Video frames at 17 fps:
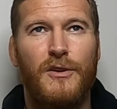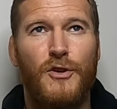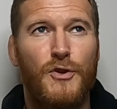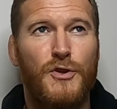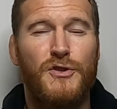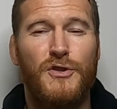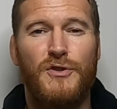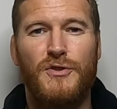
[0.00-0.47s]

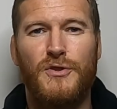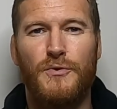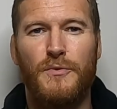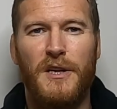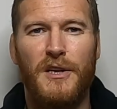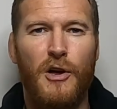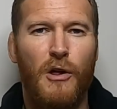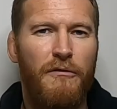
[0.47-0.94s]

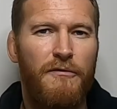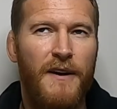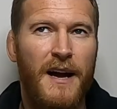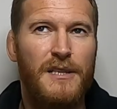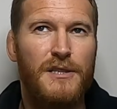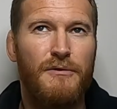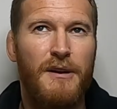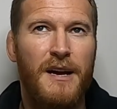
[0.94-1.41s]
gustatory, and
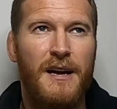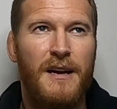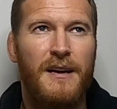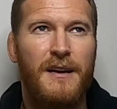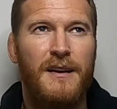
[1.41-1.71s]
olfactory.